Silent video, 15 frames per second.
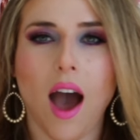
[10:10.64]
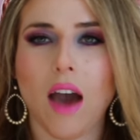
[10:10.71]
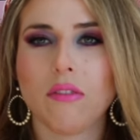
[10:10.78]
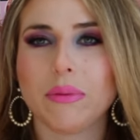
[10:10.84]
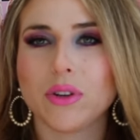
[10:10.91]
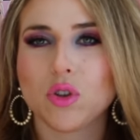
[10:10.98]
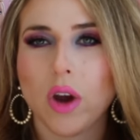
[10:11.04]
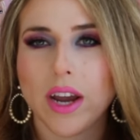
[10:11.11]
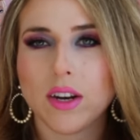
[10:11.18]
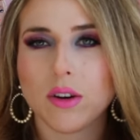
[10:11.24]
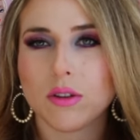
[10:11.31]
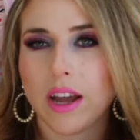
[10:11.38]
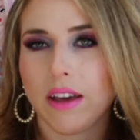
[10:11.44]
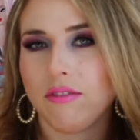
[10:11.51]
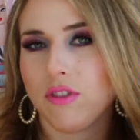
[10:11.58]
I've been trying
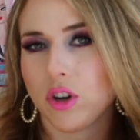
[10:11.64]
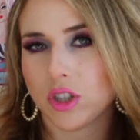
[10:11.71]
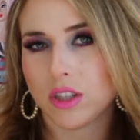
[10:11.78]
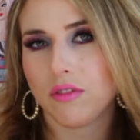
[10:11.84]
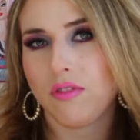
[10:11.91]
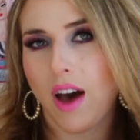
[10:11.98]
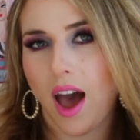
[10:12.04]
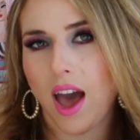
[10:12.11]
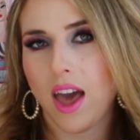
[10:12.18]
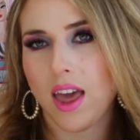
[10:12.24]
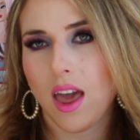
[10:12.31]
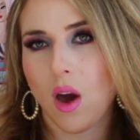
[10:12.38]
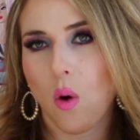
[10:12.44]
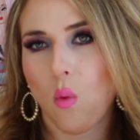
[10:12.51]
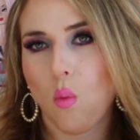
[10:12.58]
to
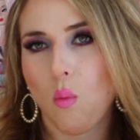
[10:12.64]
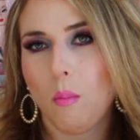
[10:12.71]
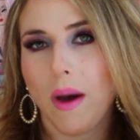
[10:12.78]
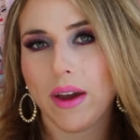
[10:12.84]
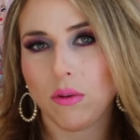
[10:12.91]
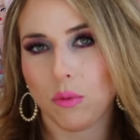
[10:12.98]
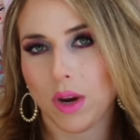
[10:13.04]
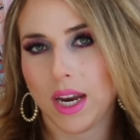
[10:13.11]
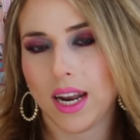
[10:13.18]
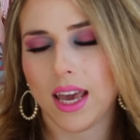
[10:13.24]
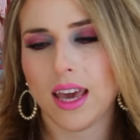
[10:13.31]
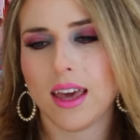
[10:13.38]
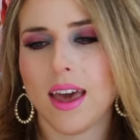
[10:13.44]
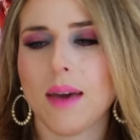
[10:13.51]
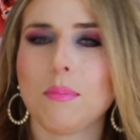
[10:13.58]
diversify my
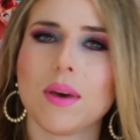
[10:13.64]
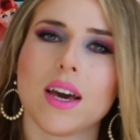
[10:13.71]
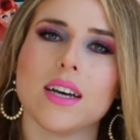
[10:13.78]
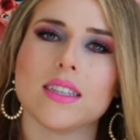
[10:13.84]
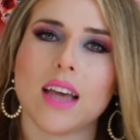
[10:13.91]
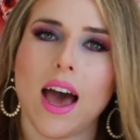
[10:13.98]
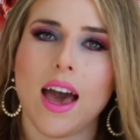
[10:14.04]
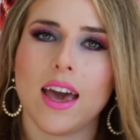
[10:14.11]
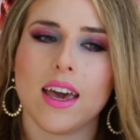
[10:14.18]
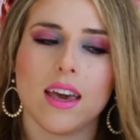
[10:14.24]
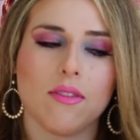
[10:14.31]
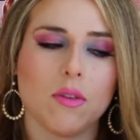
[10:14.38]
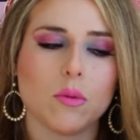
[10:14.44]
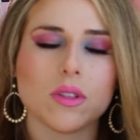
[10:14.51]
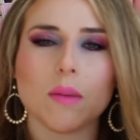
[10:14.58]
reading because
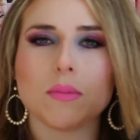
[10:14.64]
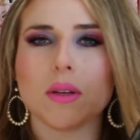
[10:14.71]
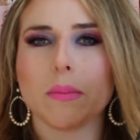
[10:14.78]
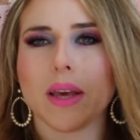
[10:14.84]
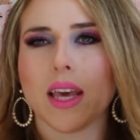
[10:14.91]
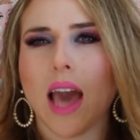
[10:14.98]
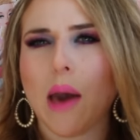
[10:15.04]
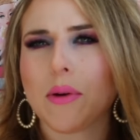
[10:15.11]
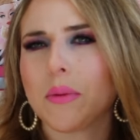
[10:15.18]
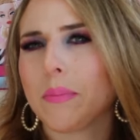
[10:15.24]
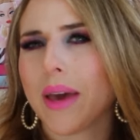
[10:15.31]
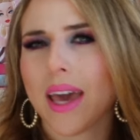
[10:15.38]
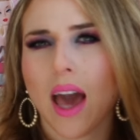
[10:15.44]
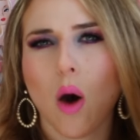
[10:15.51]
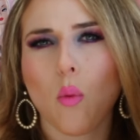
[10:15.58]
if it was up to me, I would
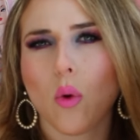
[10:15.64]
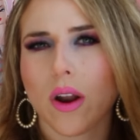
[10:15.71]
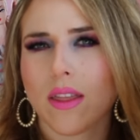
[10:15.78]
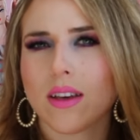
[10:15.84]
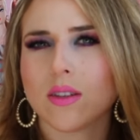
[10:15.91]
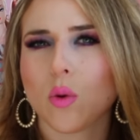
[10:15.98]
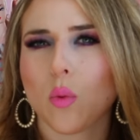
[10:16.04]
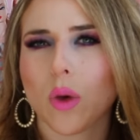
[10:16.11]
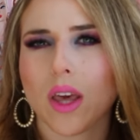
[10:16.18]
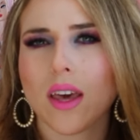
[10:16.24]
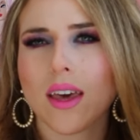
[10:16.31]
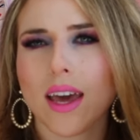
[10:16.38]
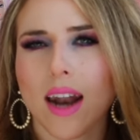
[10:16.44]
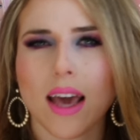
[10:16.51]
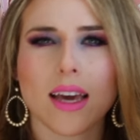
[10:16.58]
bang out one of these a
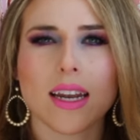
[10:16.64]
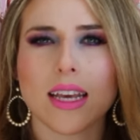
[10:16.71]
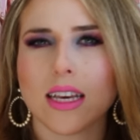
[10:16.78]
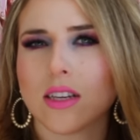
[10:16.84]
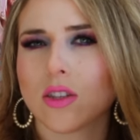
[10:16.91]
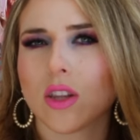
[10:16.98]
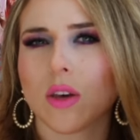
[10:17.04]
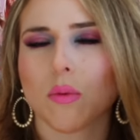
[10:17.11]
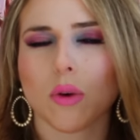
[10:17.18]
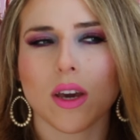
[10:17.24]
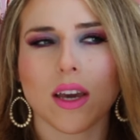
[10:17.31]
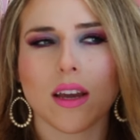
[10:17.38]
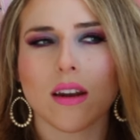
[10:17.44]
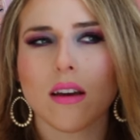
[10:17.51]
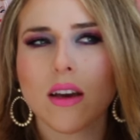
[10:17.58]
week, and I could
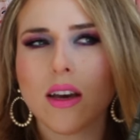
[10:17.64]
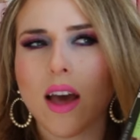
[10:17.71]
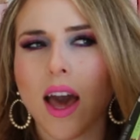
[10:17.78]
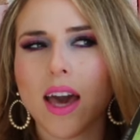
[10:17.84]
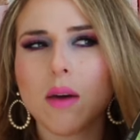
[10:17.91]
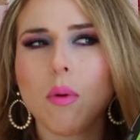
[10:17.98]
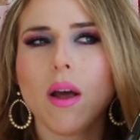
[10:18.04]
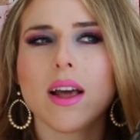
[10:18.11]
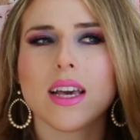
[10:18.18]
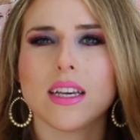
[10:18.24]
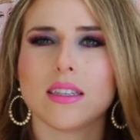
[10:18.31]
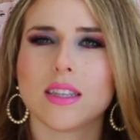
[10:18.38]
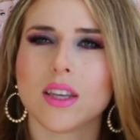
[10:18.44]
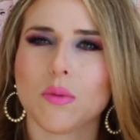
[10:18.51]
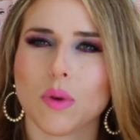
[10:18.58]
probably
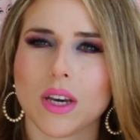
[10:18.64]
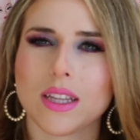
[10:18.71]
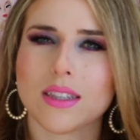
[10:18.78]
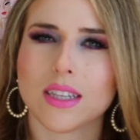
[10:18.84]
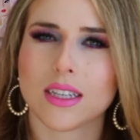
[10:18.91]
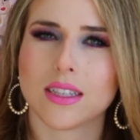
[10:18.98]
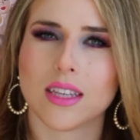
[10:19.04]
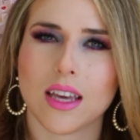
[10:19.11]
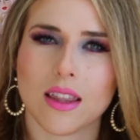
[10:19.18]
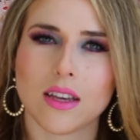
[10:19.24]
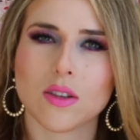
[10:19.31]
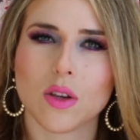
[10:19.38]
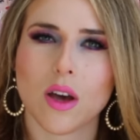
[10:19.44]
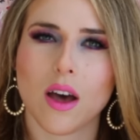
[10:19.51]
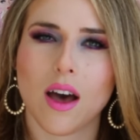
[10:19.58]
easily read 60 of
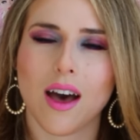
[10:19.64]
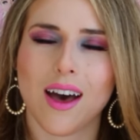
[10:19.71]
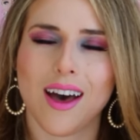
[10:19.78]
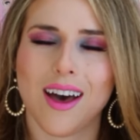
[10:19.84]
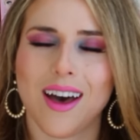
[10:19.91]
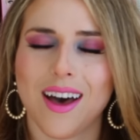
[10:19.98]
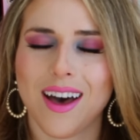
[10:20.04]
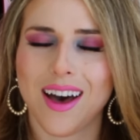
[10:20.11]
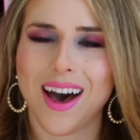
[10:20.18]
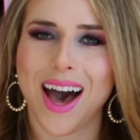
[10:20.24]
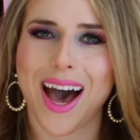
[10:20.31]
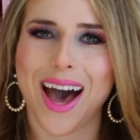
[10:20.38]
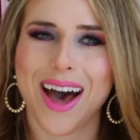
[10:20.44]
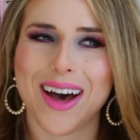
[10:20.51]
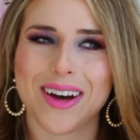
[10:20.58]
these
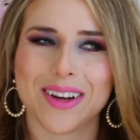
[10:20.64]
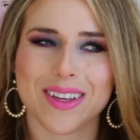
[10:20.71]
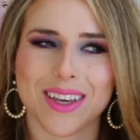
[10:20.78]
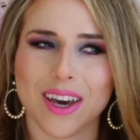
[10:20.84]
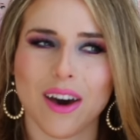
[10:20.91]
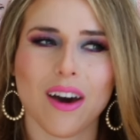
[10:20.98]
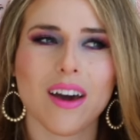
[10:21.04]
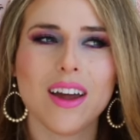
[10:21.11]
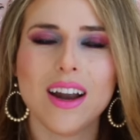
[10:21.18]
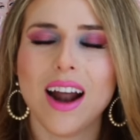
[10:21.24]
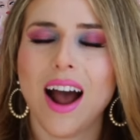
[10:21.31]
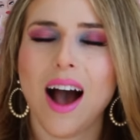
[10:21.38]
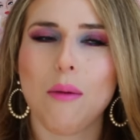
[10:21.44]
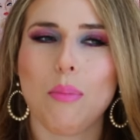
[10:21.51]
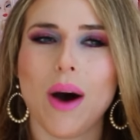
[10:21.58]
a year.
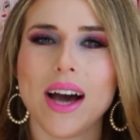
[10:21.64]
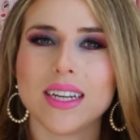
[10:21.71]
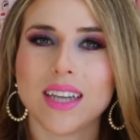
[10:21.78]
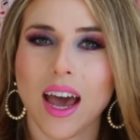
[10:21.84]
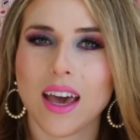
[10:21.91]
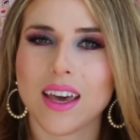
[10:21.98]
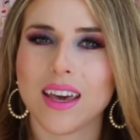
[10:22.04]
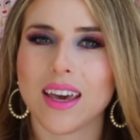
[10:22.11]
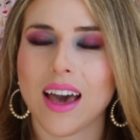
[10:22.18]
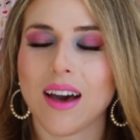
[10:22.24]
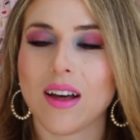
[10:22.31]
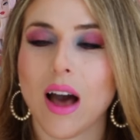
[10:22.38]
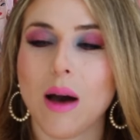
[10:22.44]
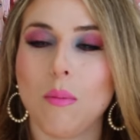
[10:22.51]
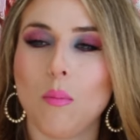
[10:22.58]
But I
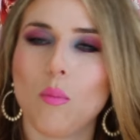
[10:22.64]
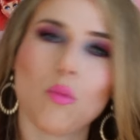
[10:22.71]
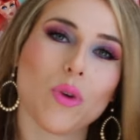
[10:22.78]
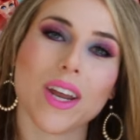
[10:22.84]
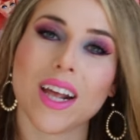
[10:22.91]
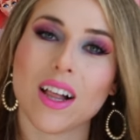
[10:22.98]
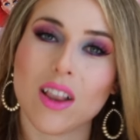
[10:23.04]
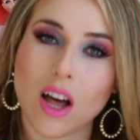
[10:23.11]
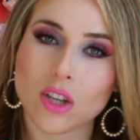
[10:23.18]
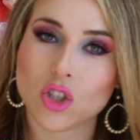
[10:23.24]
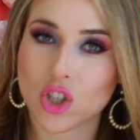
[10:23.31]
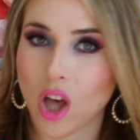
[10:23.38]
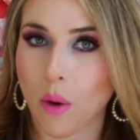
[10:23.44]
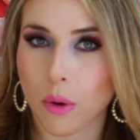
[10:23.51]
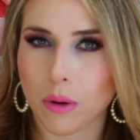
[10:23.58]
am reading a lot
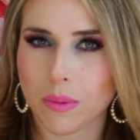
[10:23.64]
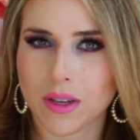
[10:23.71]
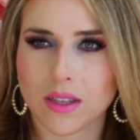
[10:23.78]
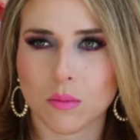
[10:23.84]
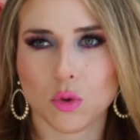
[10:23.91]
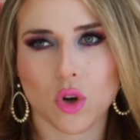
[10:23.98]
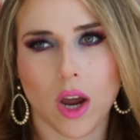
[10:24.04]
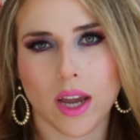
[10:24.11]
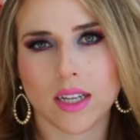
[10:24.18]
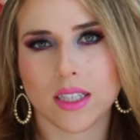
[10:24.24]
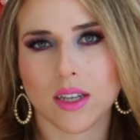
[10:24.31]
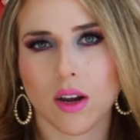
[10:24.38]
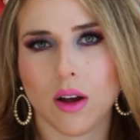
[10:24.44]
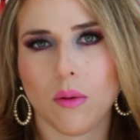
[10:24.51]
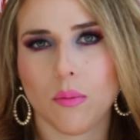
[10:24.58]
slower because I'm trying
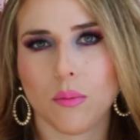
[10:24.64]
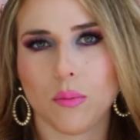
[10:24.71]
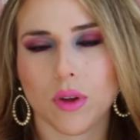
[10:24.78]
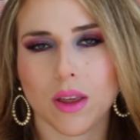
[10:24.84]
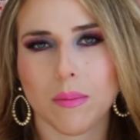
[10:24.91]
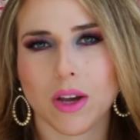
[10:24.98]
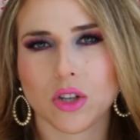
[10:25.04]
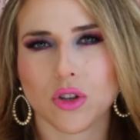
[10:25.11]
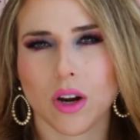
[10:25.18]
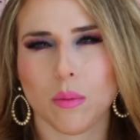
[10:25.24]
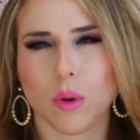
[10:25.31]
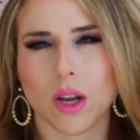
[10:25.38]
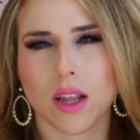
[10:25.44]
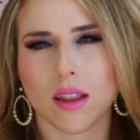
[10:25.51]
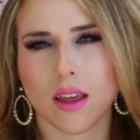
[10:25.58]
to really make sure I'm
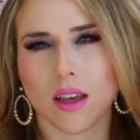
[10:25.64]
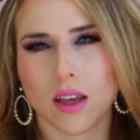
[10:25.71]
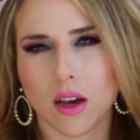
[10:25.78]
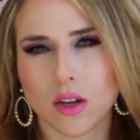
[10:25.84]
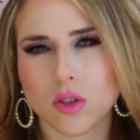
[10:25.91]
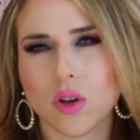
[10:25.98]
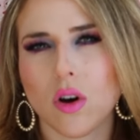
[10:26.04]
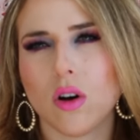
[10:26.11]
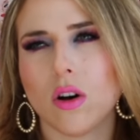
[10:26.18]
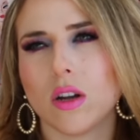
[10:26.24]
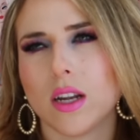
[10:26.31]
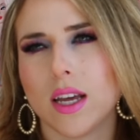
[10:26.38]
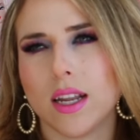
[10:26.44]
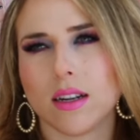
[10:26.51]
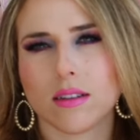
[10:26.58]
reading like young adult
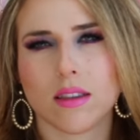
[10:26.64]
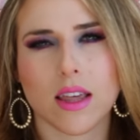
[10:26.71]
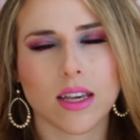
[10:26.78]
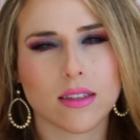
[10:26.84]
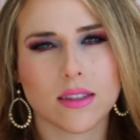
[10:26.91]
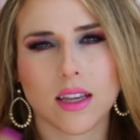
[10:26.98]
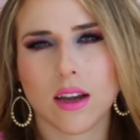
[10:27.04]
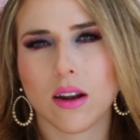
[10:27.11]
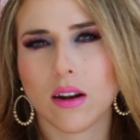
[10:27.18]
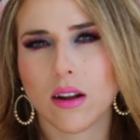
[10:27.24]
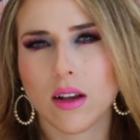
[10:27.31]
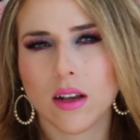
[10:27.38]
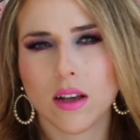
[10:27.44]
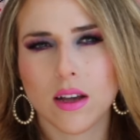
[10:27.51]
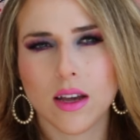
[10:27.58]
and things that
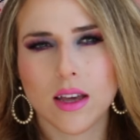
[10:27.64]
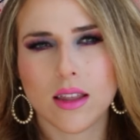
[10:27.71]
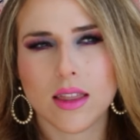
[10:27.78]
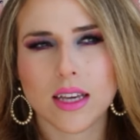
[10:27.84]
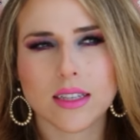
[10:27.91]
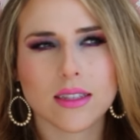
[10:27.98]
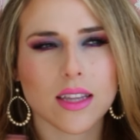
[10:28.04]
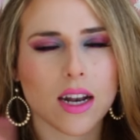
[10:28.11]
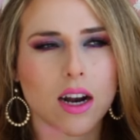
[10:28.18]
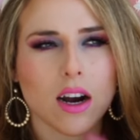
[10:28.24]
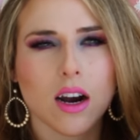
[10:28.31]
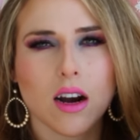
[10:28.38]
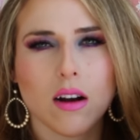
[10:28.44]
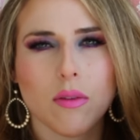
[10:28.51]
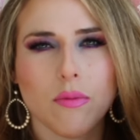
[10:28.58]

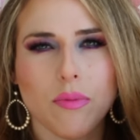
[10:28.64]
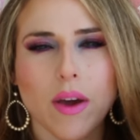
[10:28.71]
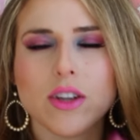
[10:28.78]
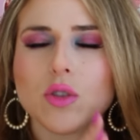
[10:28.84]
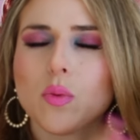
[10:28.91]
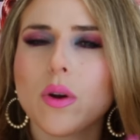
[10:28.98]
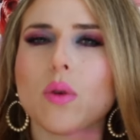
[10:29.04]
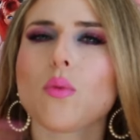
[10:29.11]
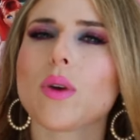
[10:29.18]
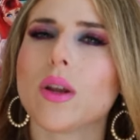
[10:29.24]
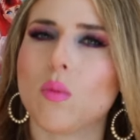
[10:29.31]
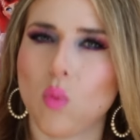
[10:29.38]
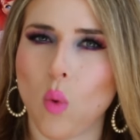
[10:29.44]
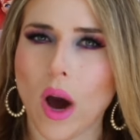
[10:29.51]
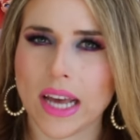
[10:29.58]
are, I just want to
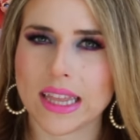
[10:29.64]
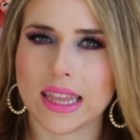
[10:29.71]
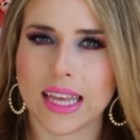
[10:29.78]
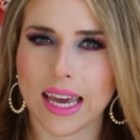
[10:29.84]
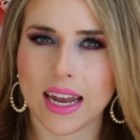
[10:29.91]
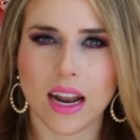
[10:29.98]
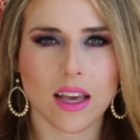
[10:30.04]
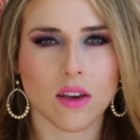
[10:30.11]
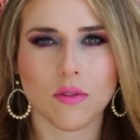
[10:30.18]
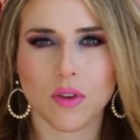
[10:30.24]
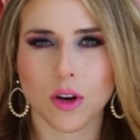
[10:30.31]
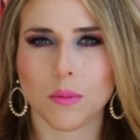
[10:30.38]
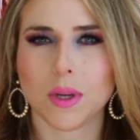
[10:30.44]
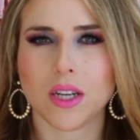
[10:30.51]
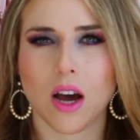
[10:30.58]
read widely. And you've
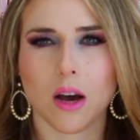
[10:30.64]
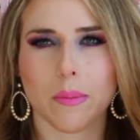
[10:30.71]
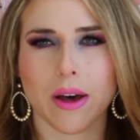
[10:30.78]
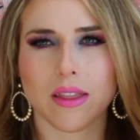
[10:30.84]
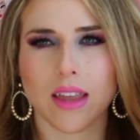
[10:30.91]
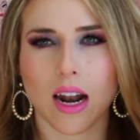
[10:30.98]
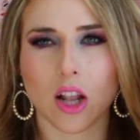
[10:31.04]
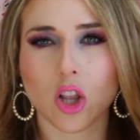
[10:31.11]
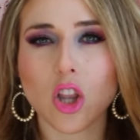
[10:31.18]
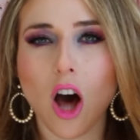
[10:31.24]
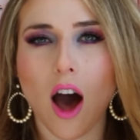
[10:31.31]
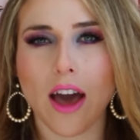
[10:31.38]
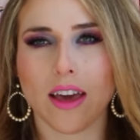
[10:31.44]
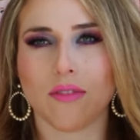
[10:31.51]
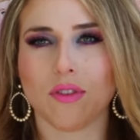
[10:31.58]
heard me talk about that a
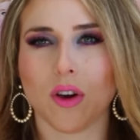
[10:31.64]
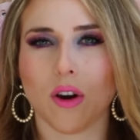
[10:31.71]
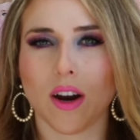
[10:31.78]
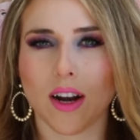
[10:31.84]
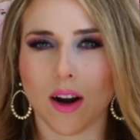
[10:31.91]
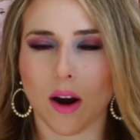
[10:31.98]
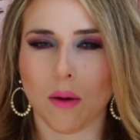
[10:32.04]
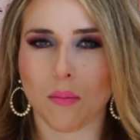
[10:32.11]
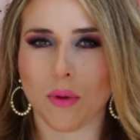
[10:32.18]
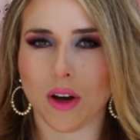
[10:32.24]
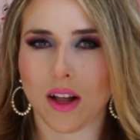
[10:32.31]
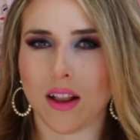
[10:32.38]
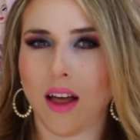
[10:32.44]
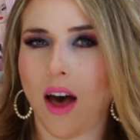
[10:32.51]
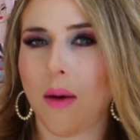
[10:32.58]
lot if you're in our book
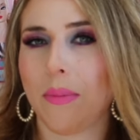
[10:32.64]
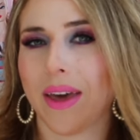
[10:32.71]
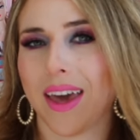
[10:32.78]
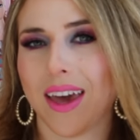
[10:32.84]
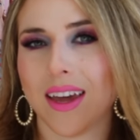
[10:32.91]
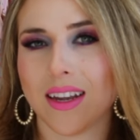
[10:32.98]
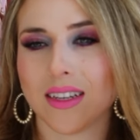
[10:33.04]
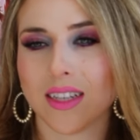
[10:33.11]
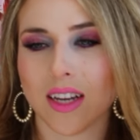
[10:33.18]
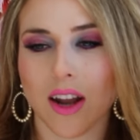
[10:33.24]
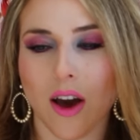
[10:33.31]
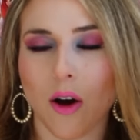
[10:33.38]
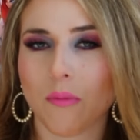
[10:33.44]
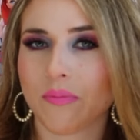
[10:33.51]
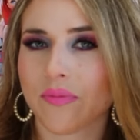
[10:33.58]
club. And, you
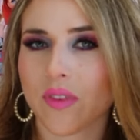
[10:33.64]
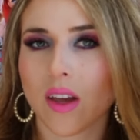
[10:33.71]
know,